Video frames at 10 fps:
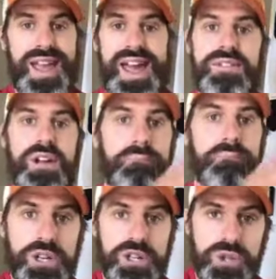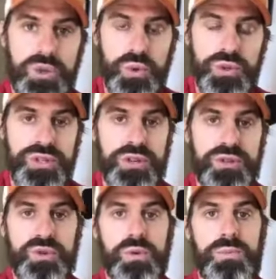Having a bunch of tools in your
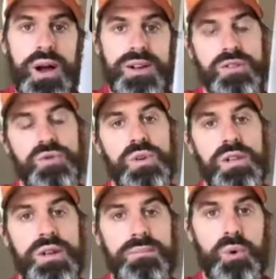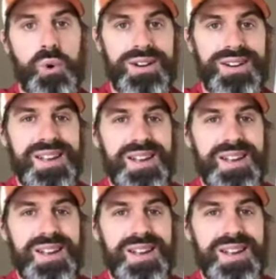toolbox is really important,